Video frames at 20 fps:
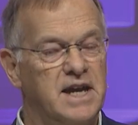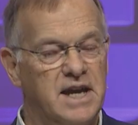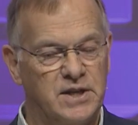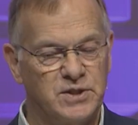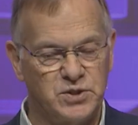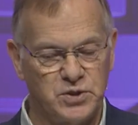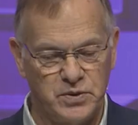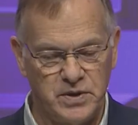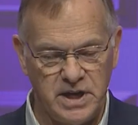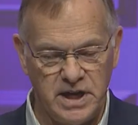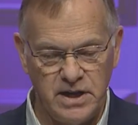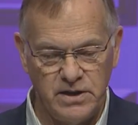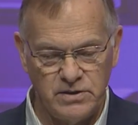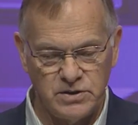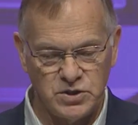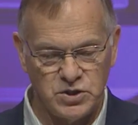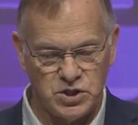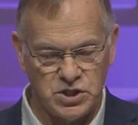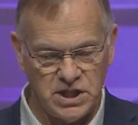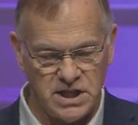And so here
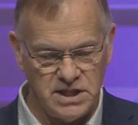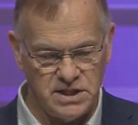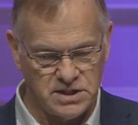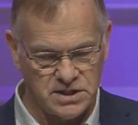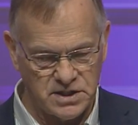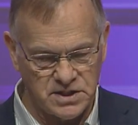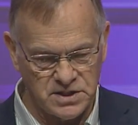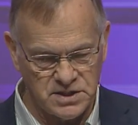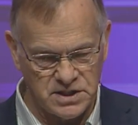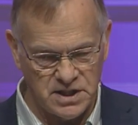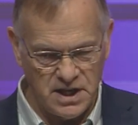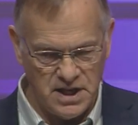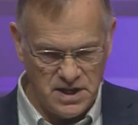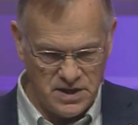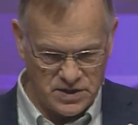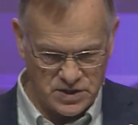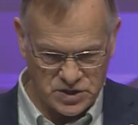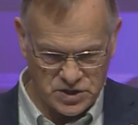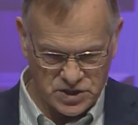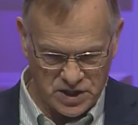is Jesus,
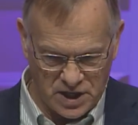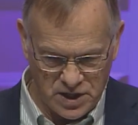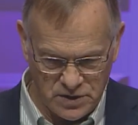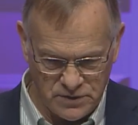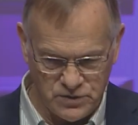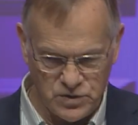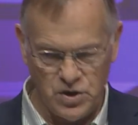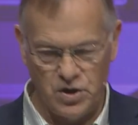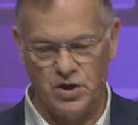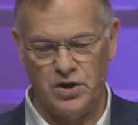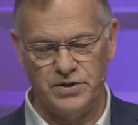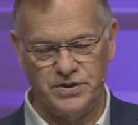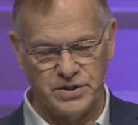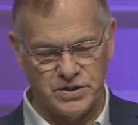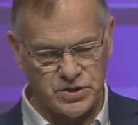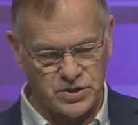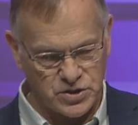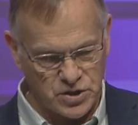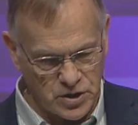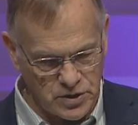the Son of God,
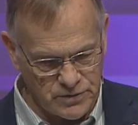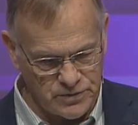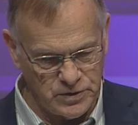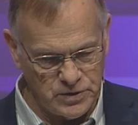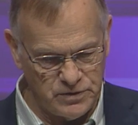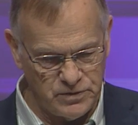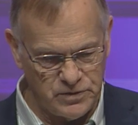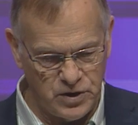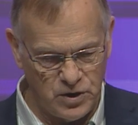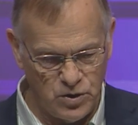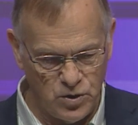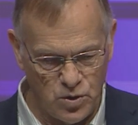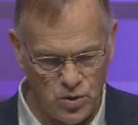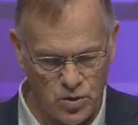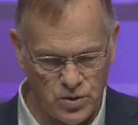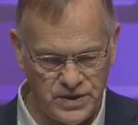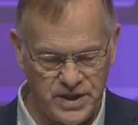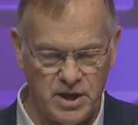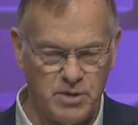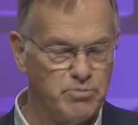the servant of the
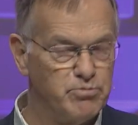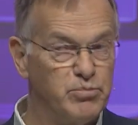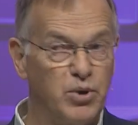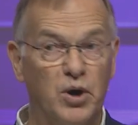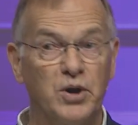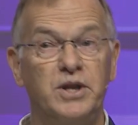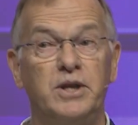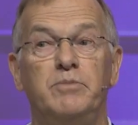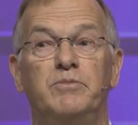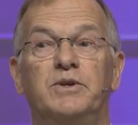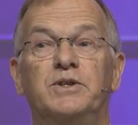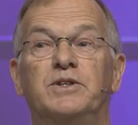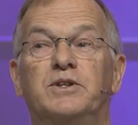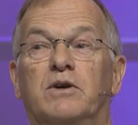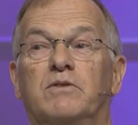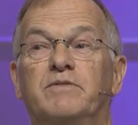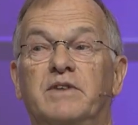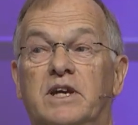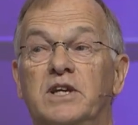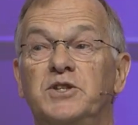Lord, the embodiment
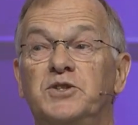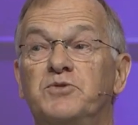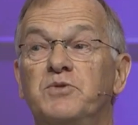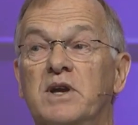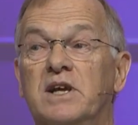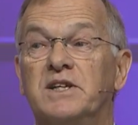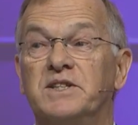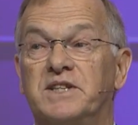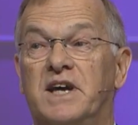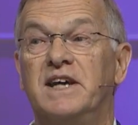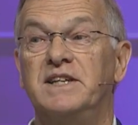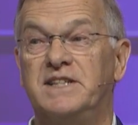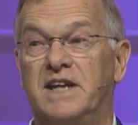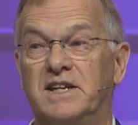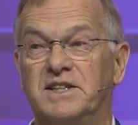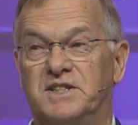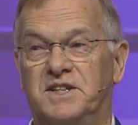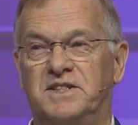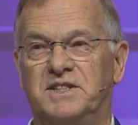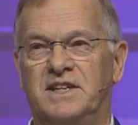of Israel's
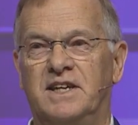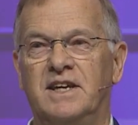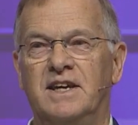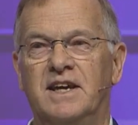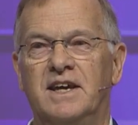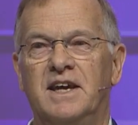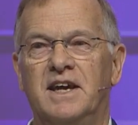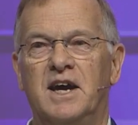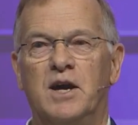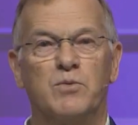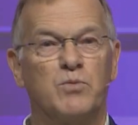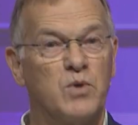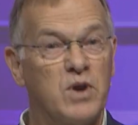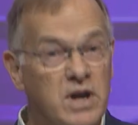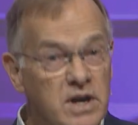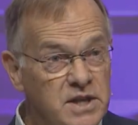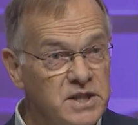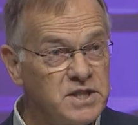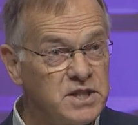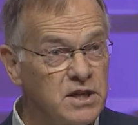identity. And
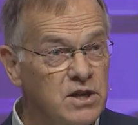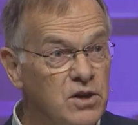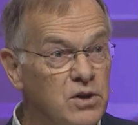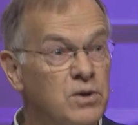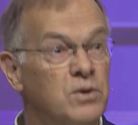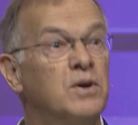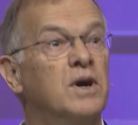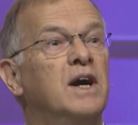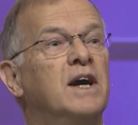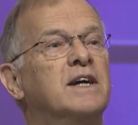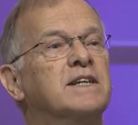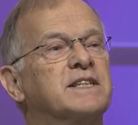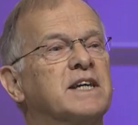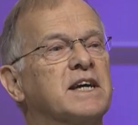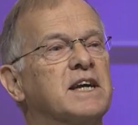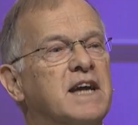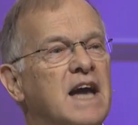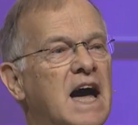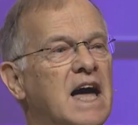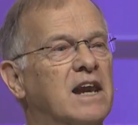where does he go? To
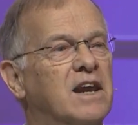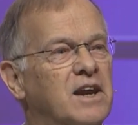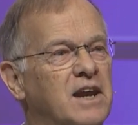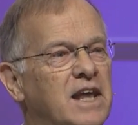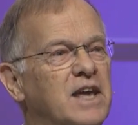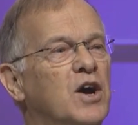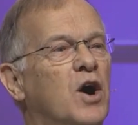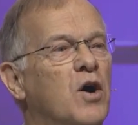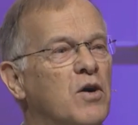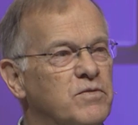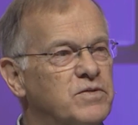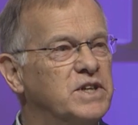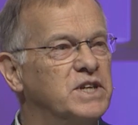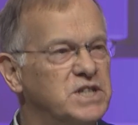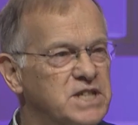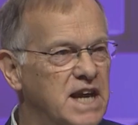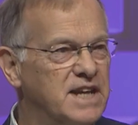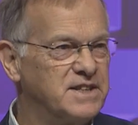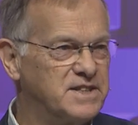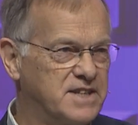Galilee of the
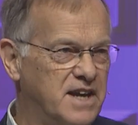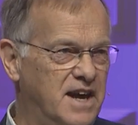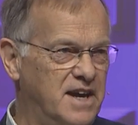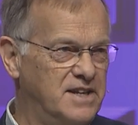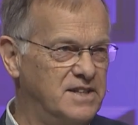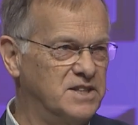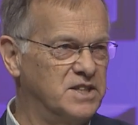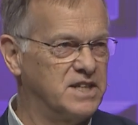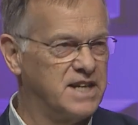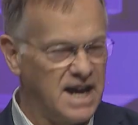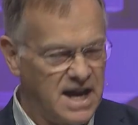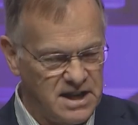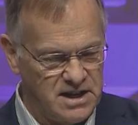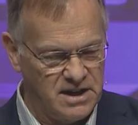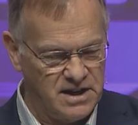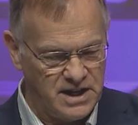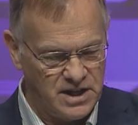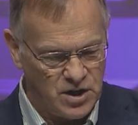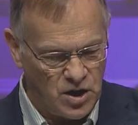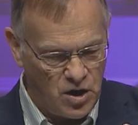Gentiles,
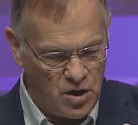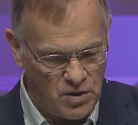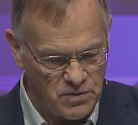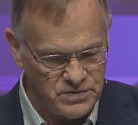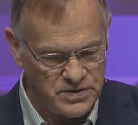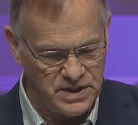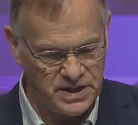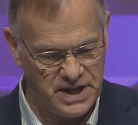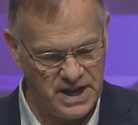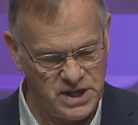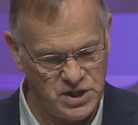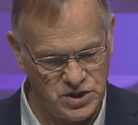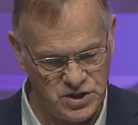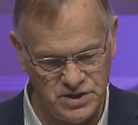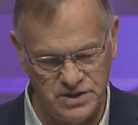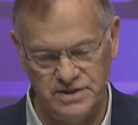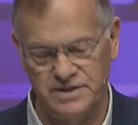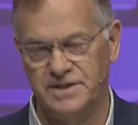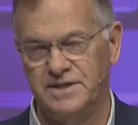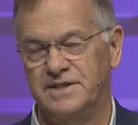Galilee of the
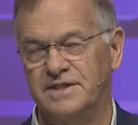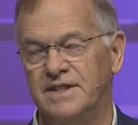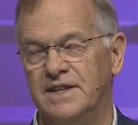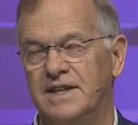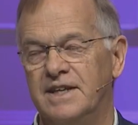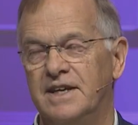nations.